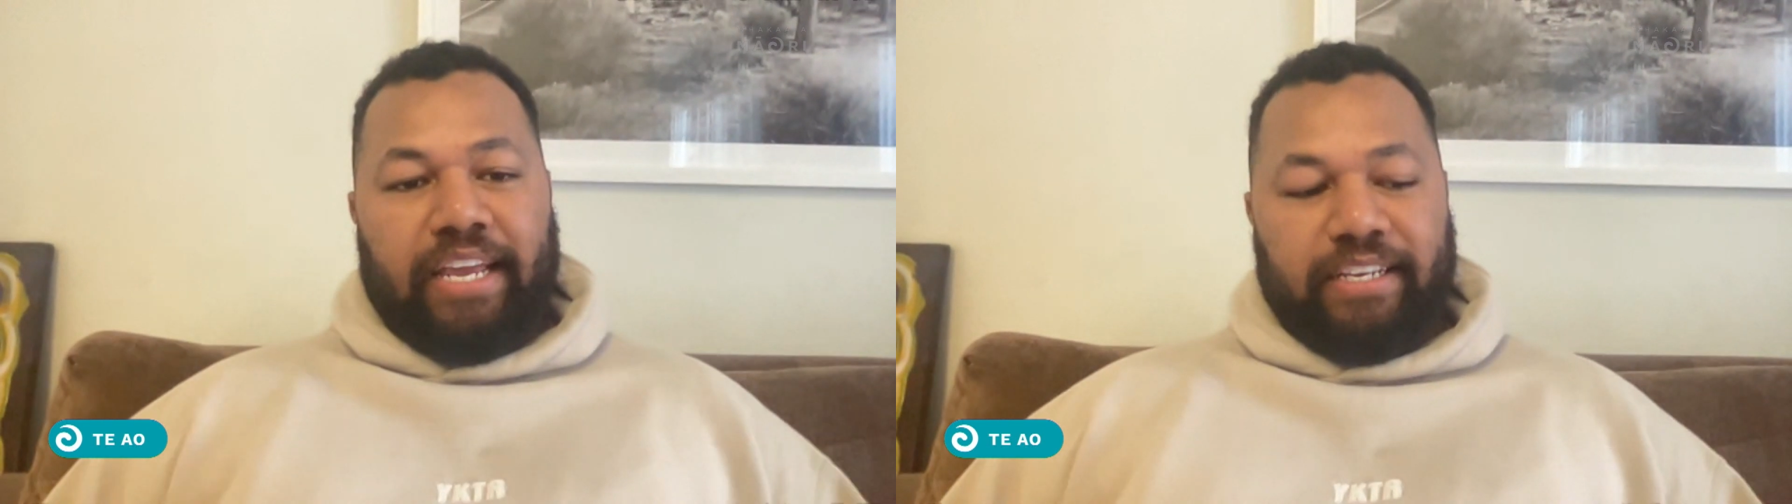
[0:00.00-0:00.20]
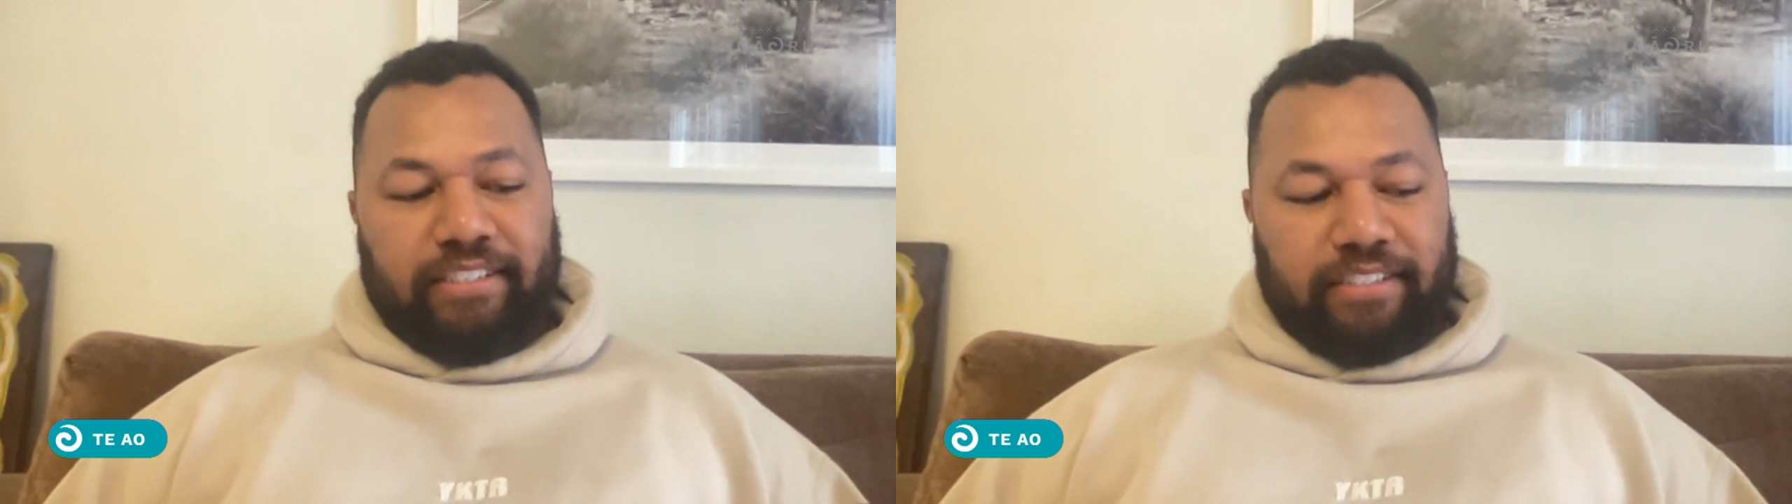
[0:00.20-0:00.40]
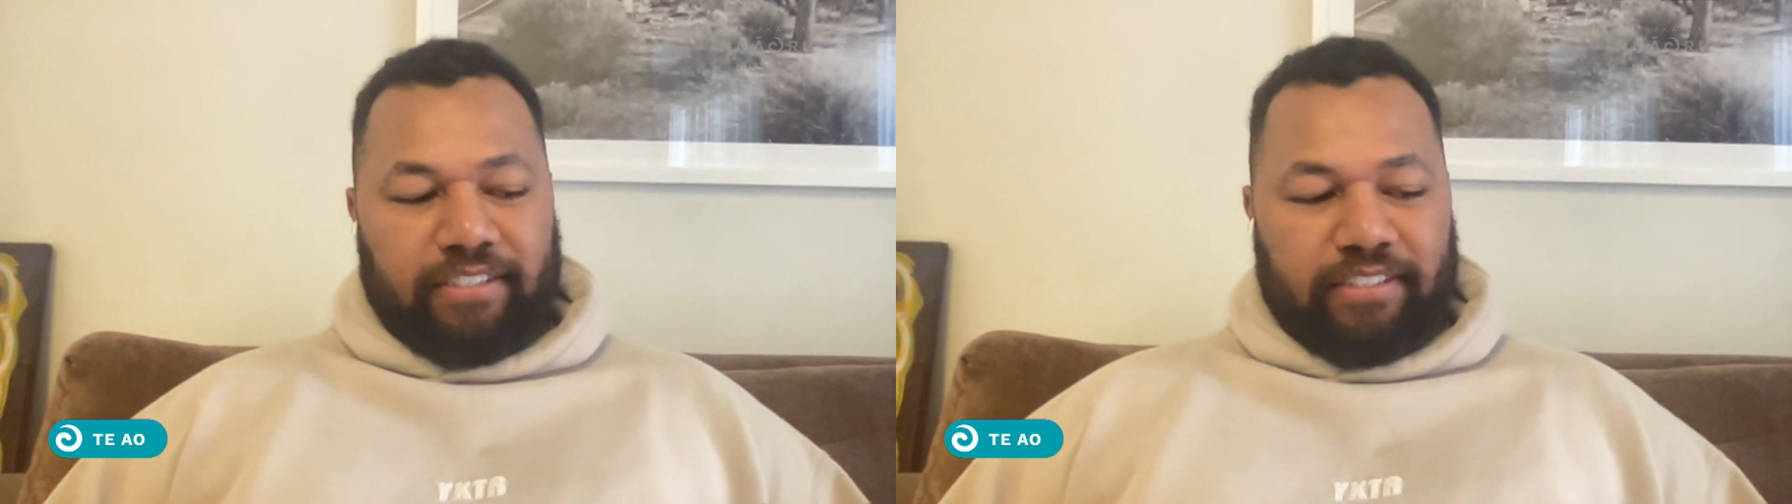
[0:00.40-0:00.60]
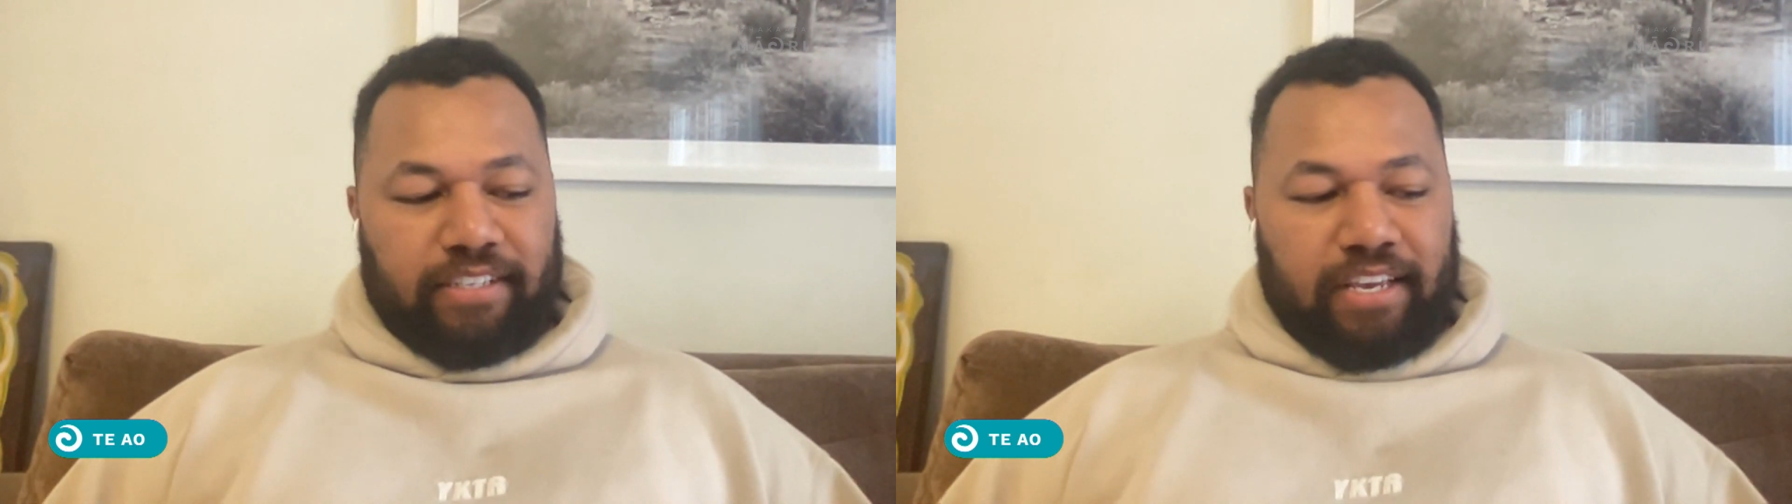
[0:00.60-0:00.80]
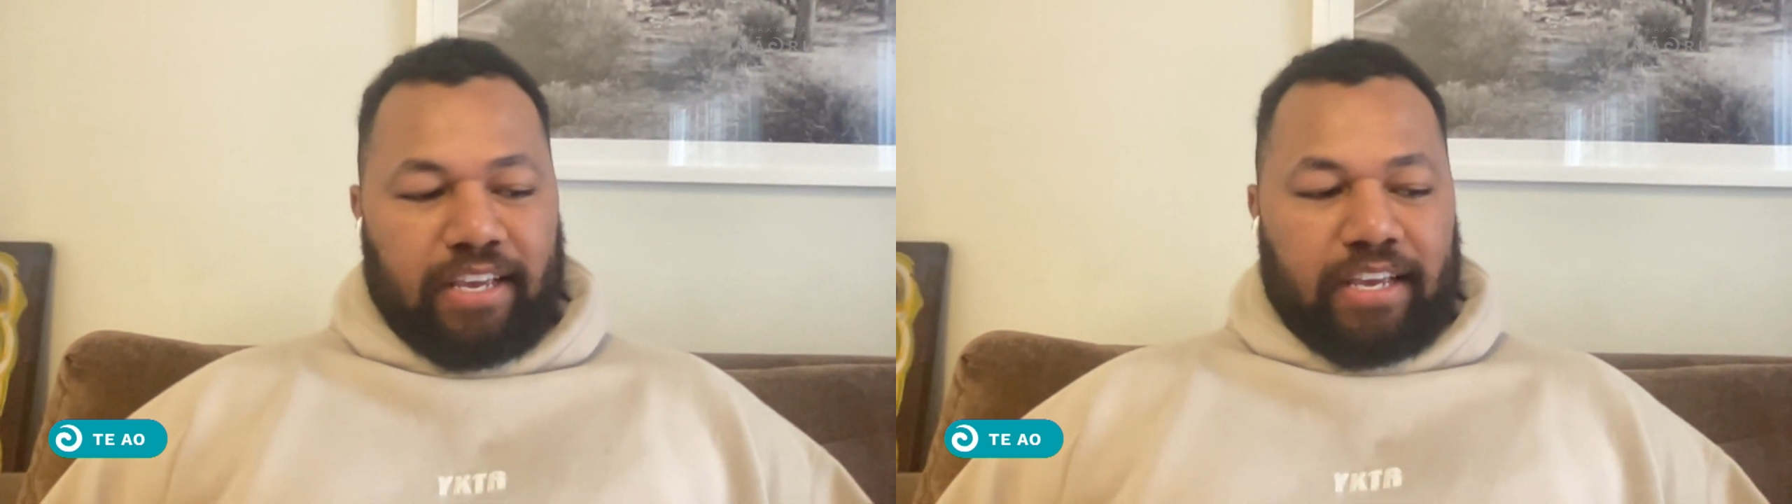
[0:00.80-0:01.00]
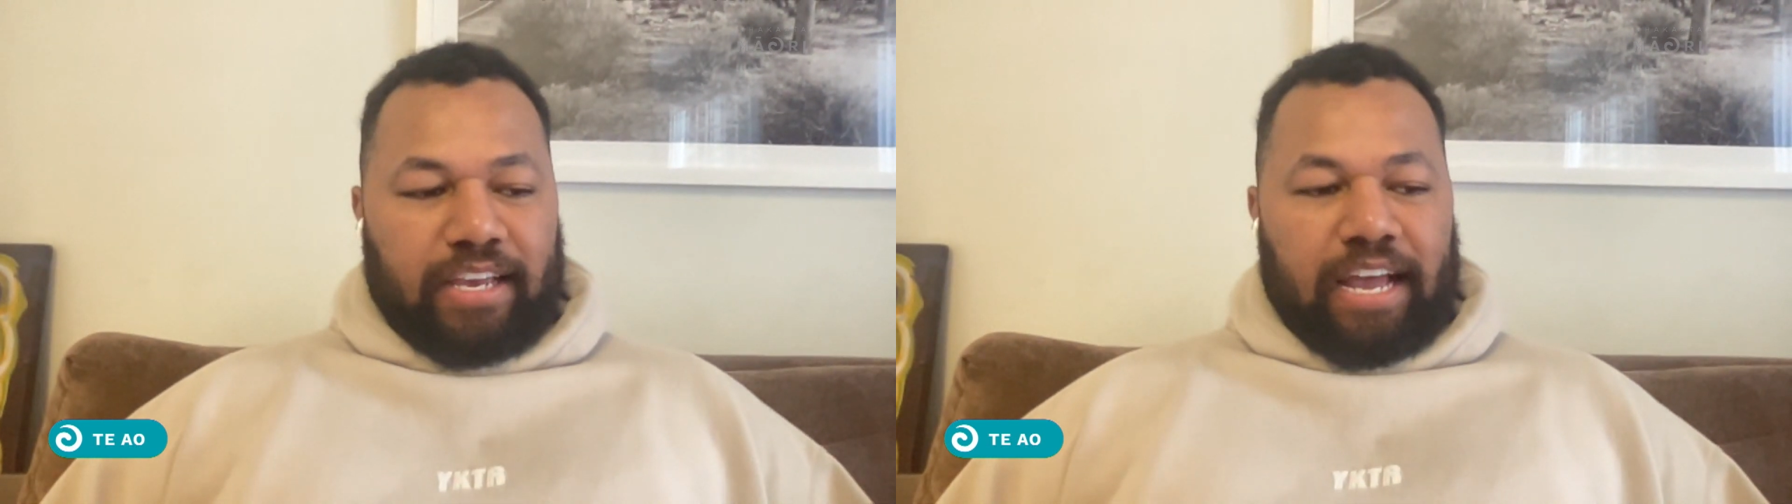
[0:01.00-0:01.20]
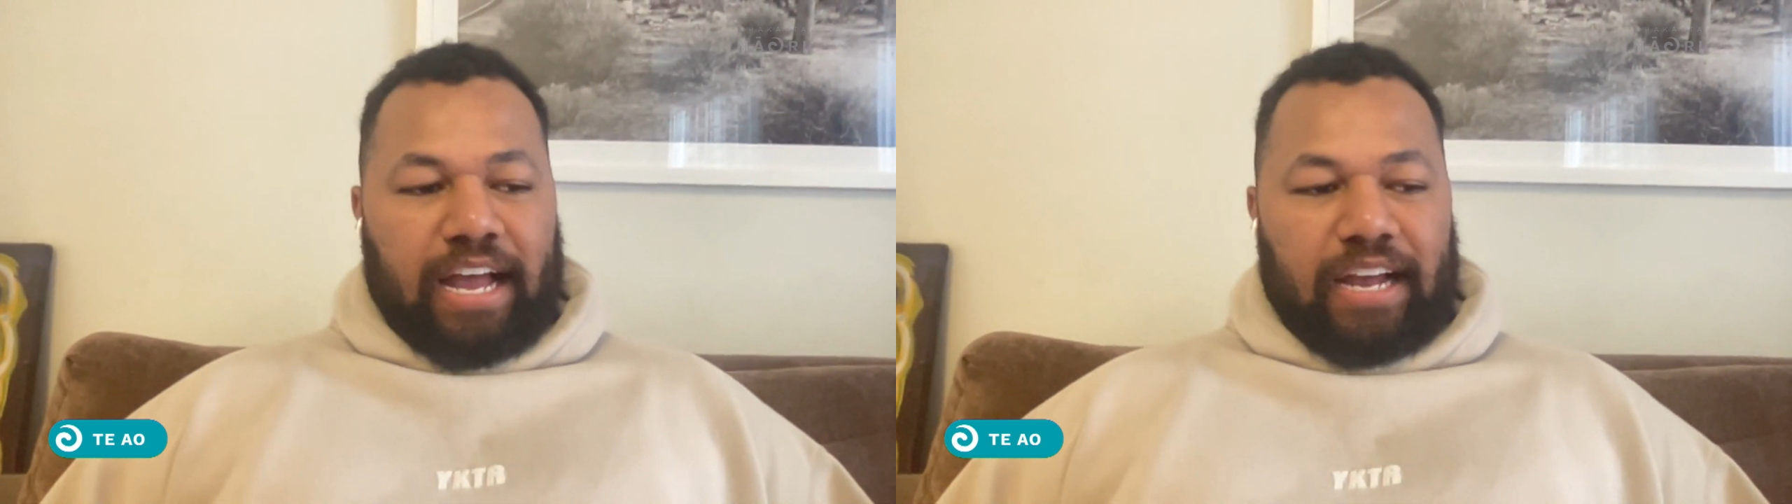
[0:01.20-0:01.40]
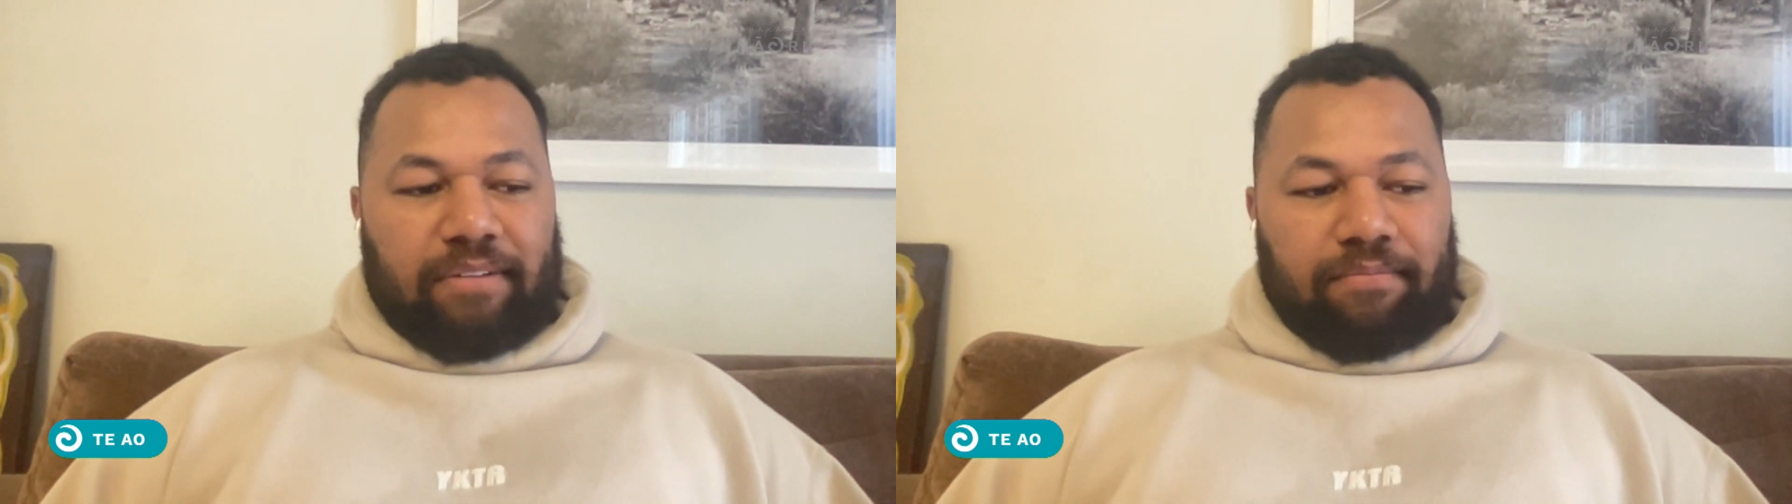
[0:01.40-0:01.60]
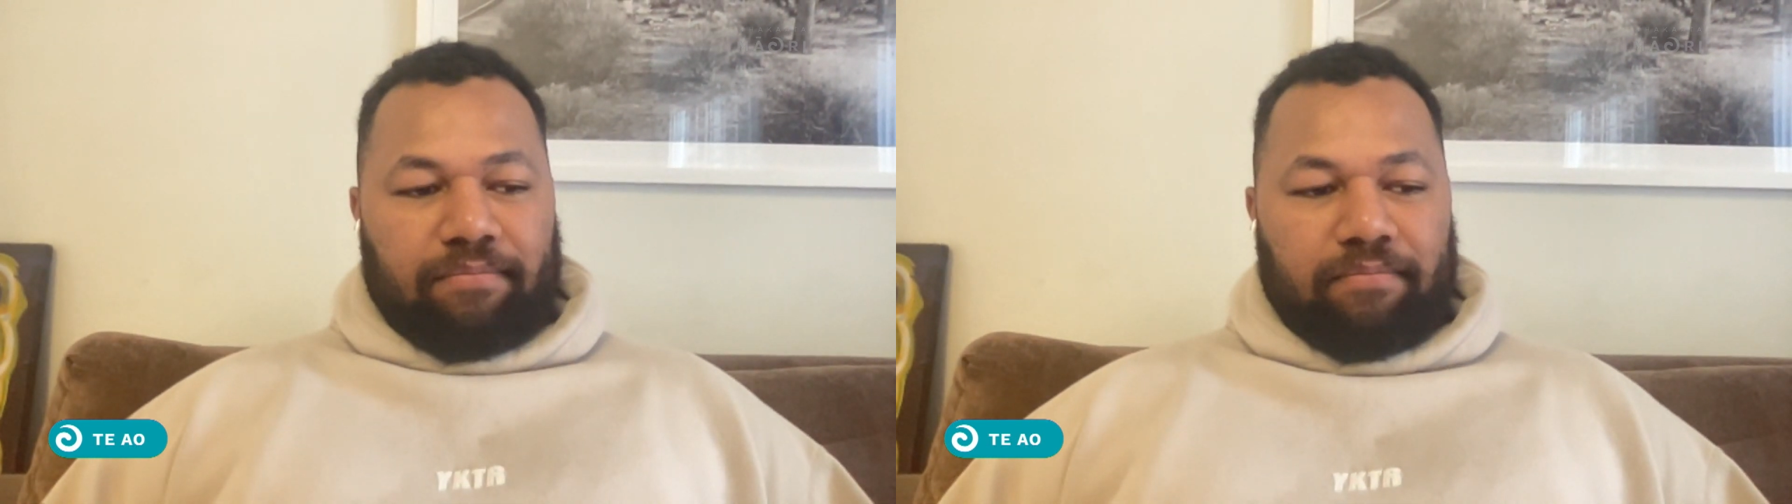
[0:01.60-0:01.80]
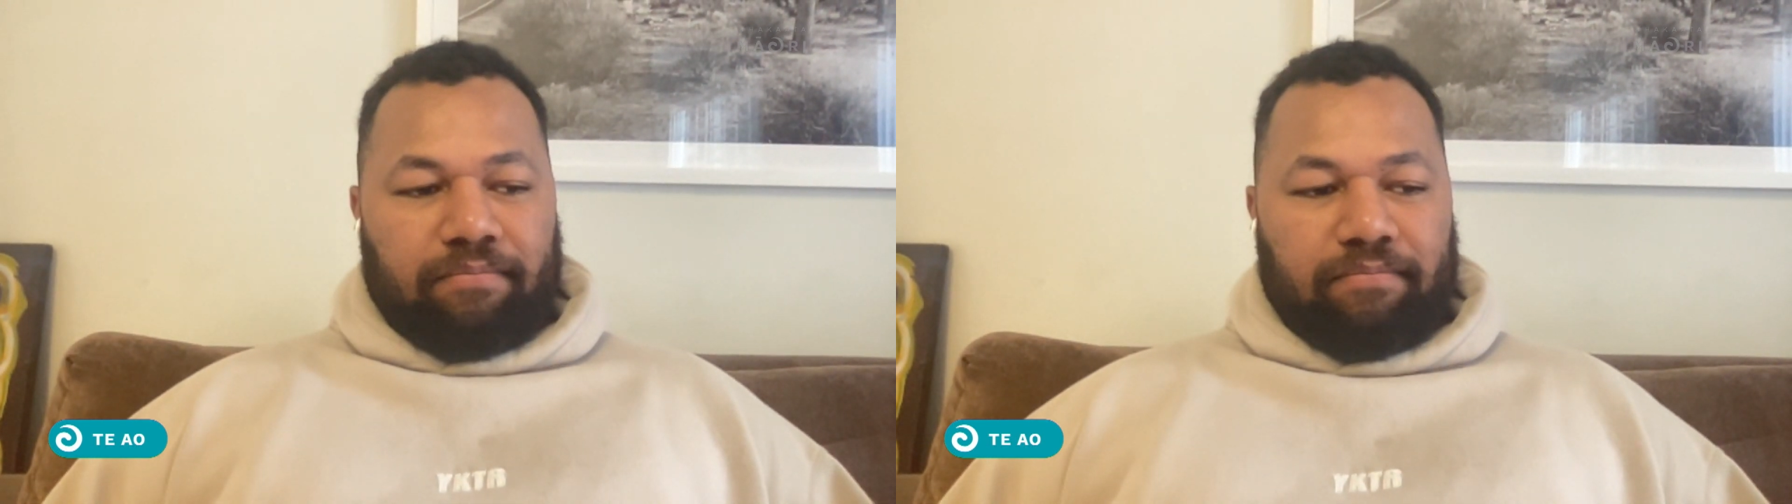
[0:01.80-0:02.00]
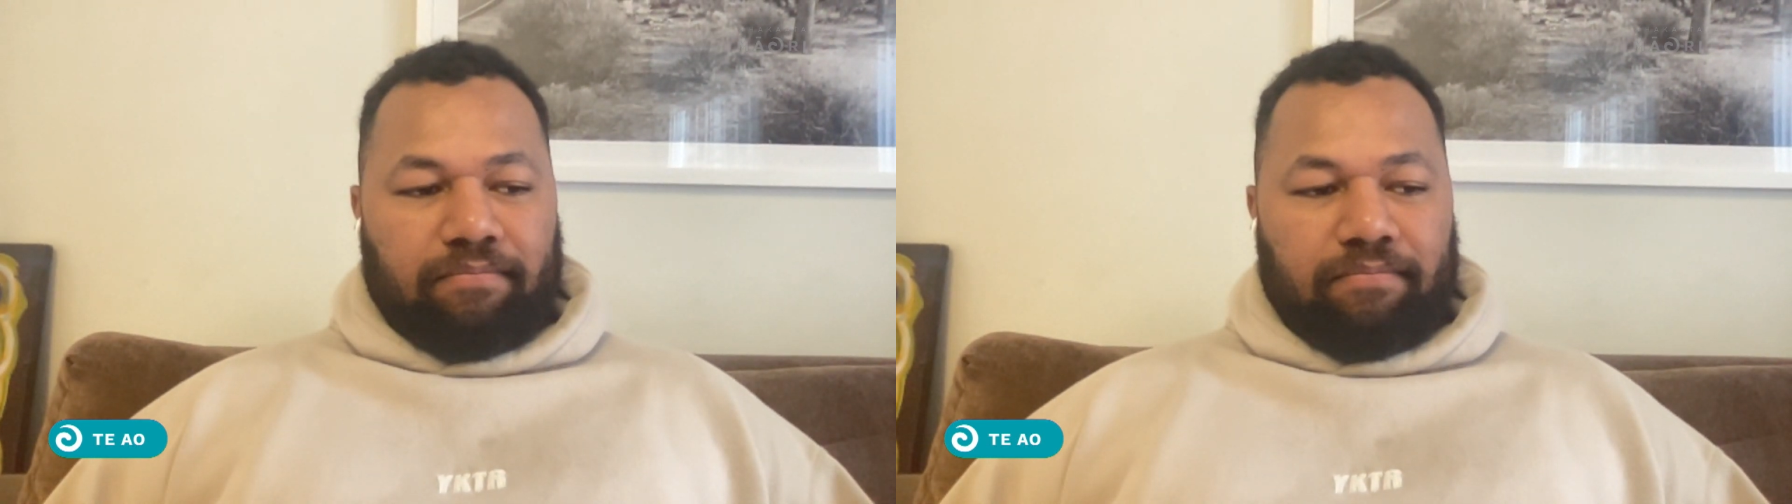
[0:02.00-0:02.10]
he's um,